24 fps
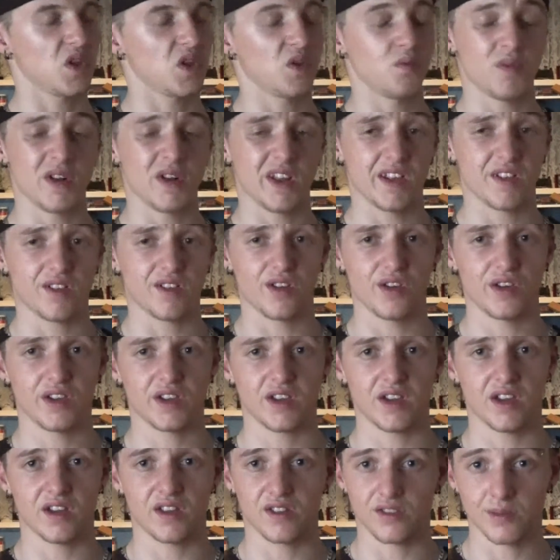Please
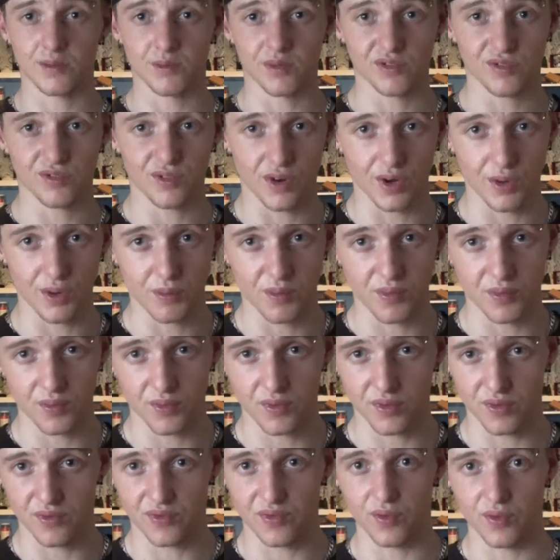like and subscribe
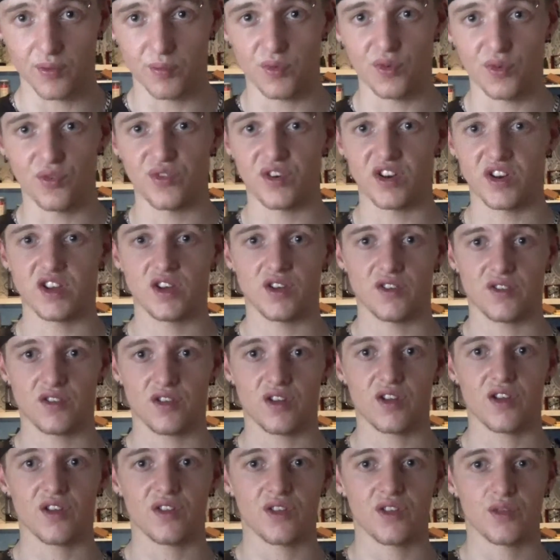for more videos
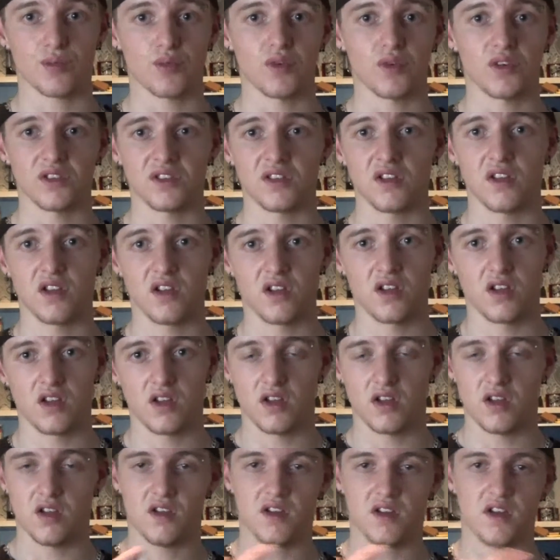like this one,
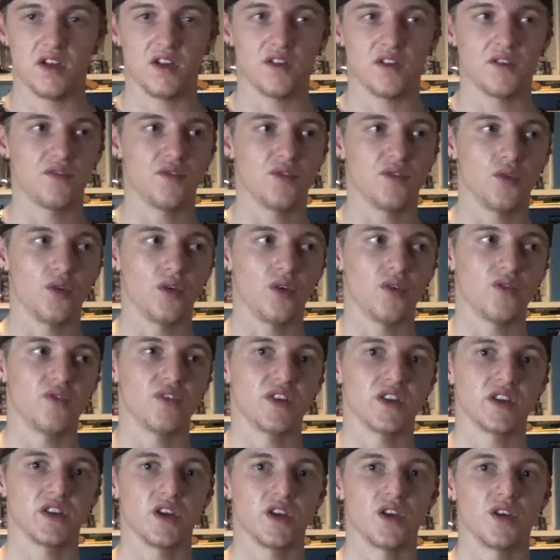and for
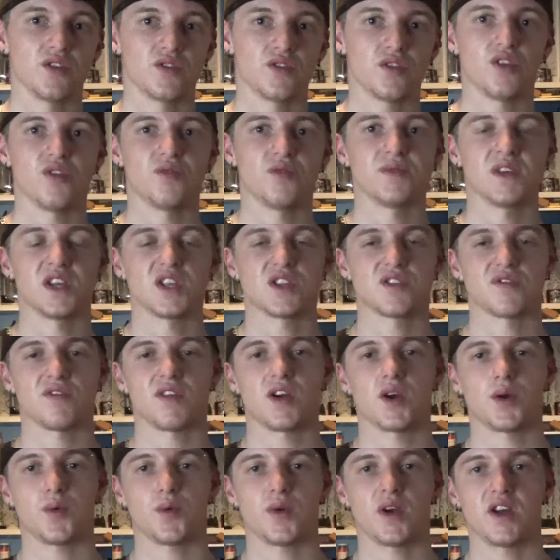videos of miniature
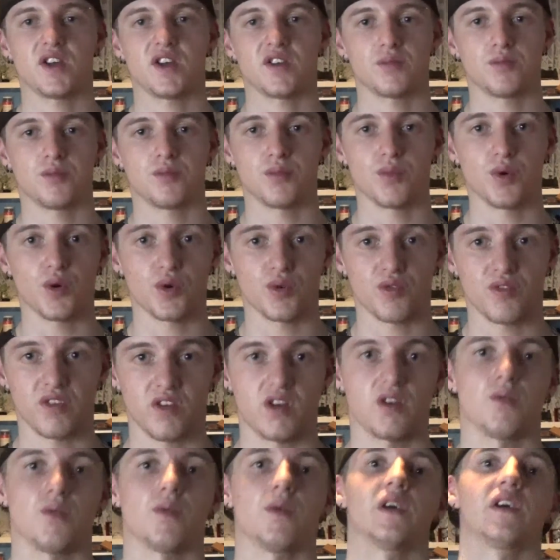railways, model
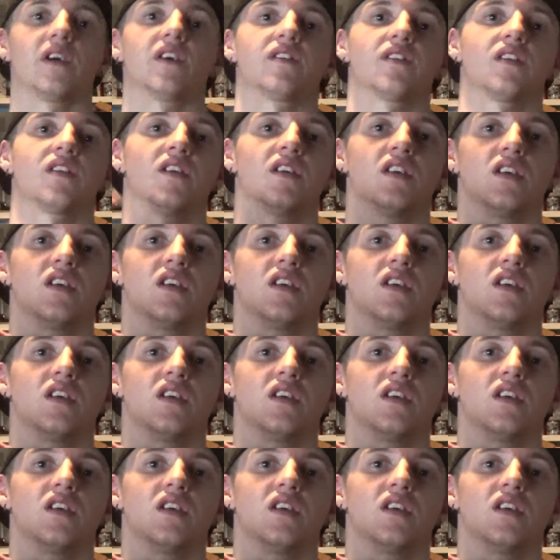railways